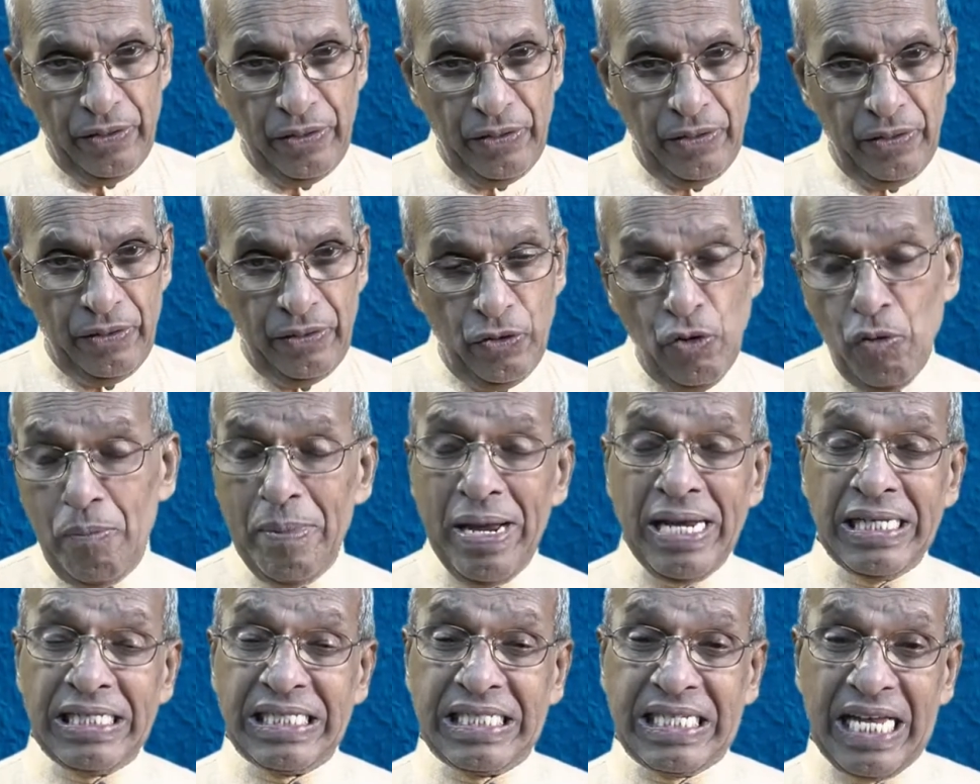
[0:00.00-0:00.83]
You
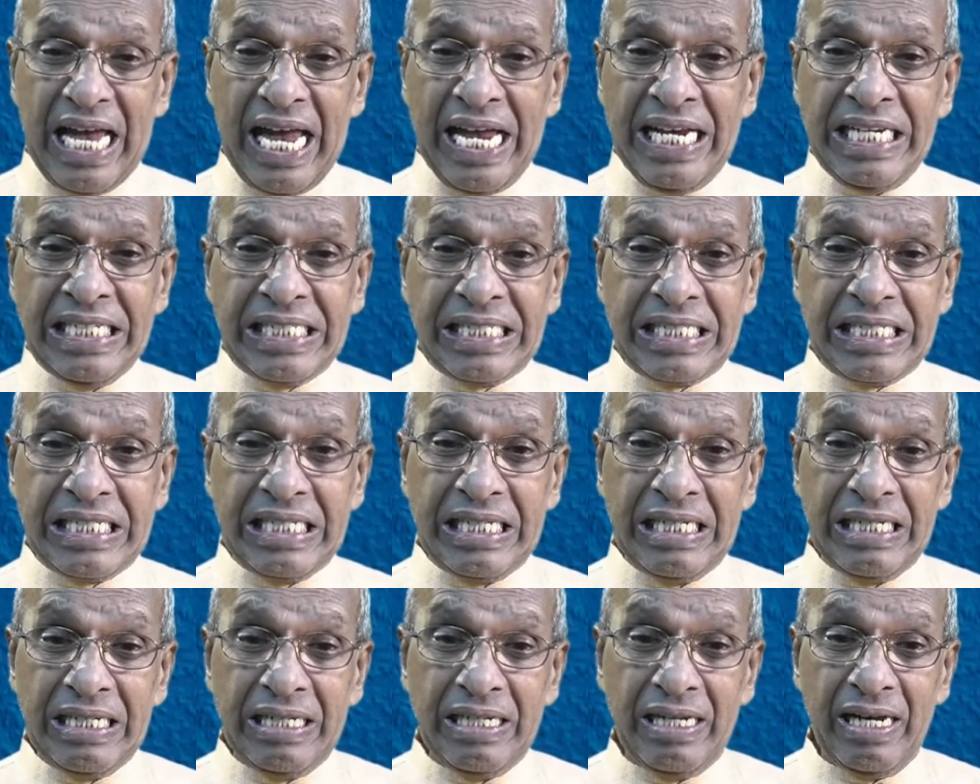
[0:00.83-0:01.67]
may say
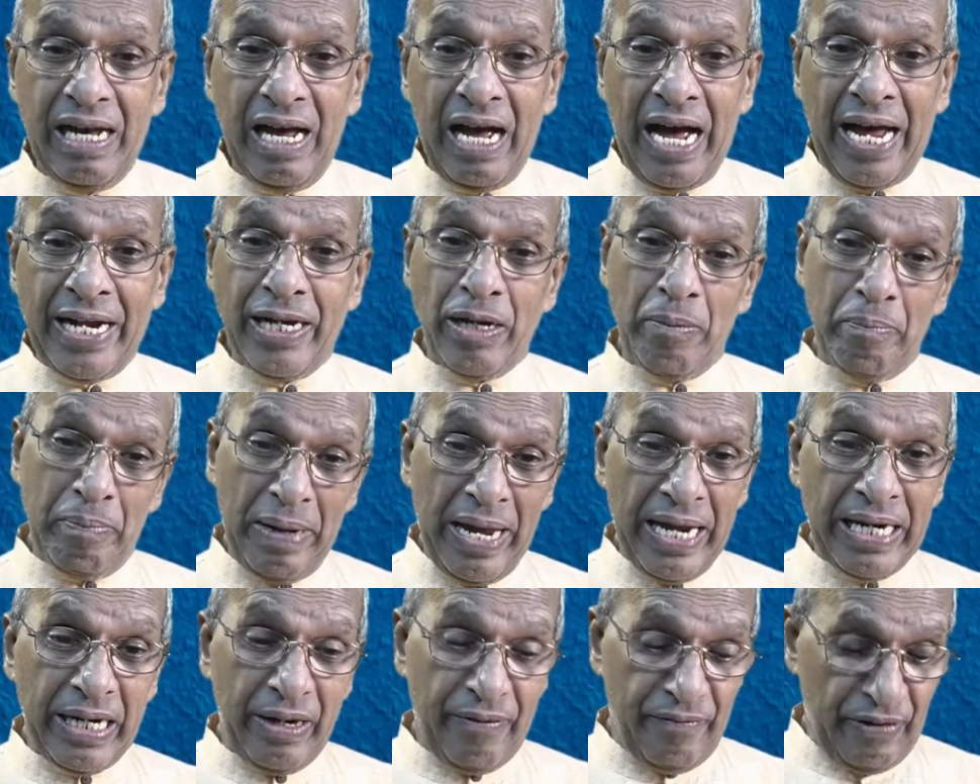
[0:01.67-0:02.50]
it and
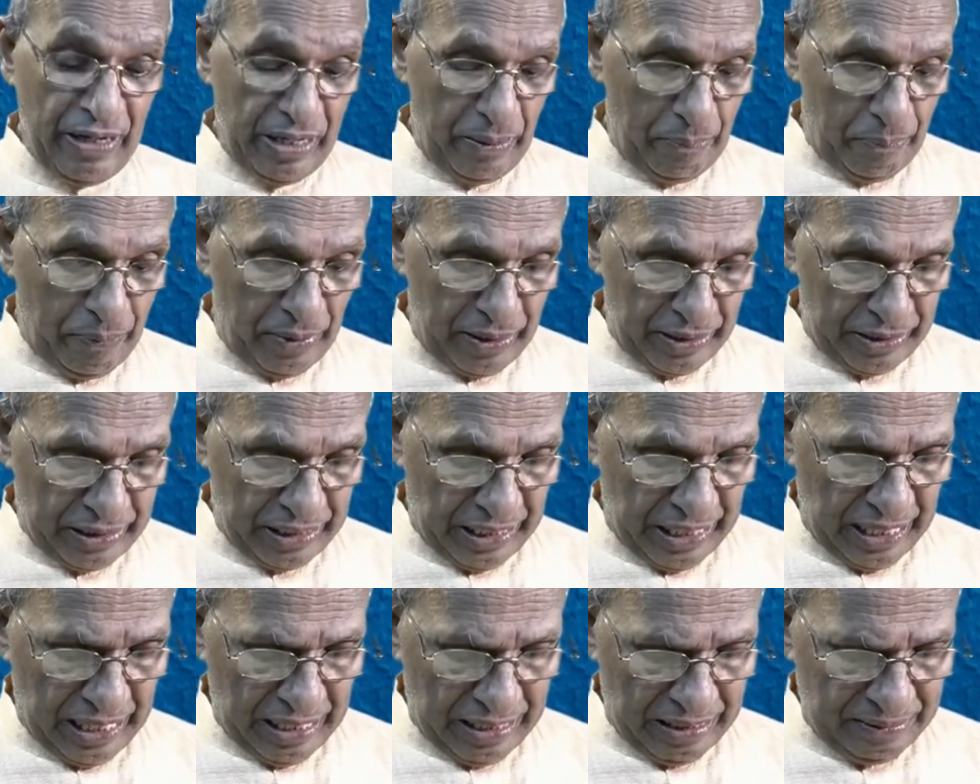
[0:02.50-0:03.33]
make it very
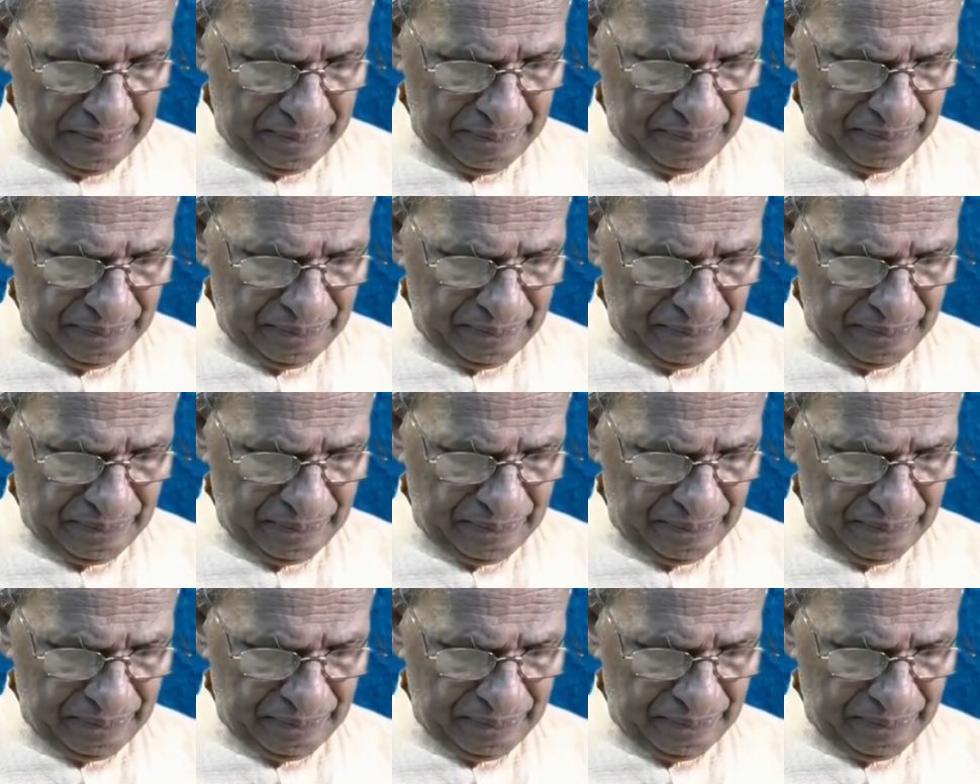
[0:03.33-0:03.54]
personal.